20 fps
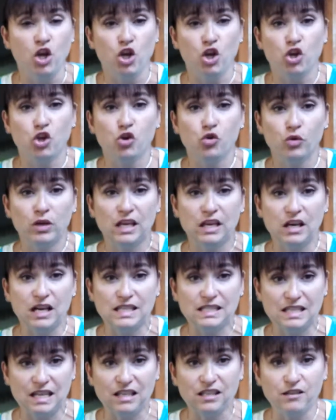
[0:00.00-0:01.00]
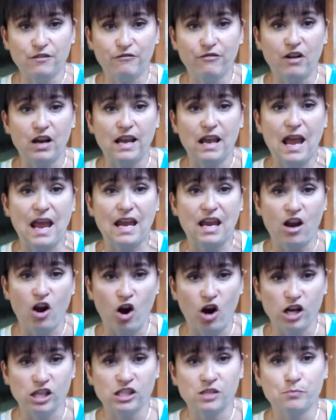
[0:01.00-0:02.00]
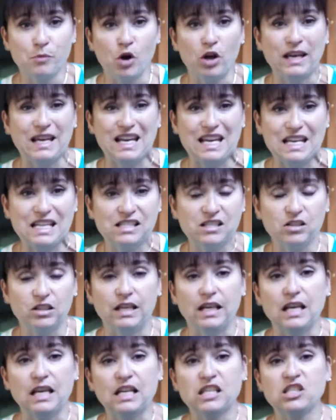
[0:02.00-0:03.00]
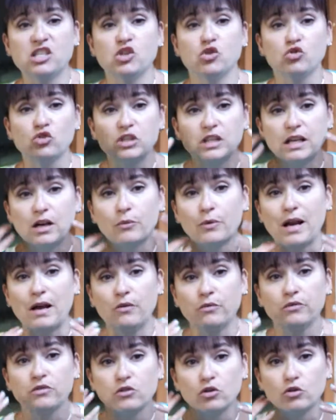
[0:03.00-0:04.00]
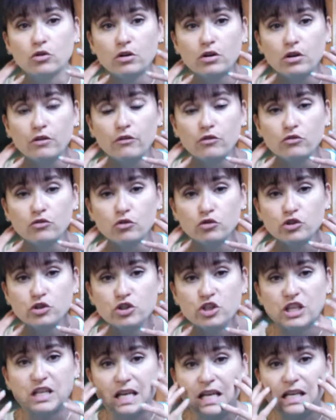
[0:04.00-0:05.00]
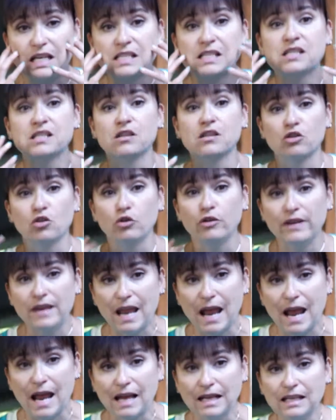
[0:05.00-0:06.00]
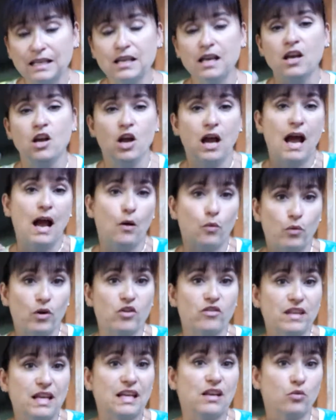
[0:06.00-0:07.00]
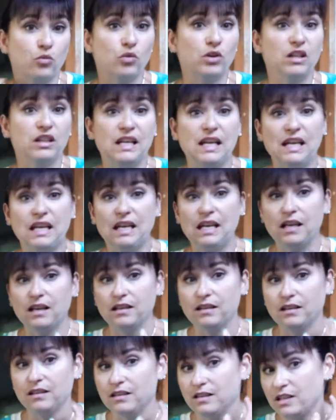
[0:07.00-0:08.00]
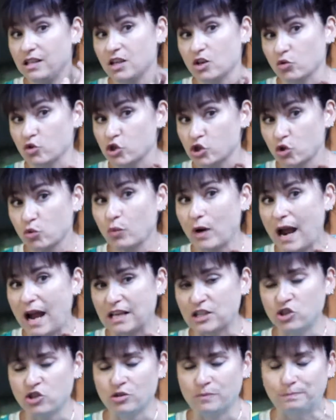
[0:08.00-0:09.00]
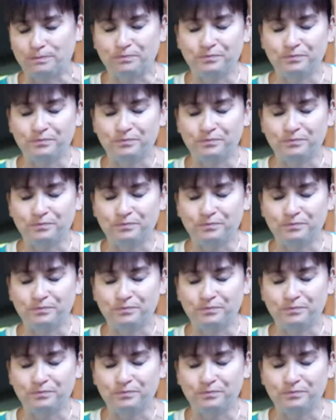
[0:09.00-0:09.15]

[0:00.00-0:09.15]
You can identify a hotspot easily. It's usually around their cheeks, their neck, where they can really, scratch.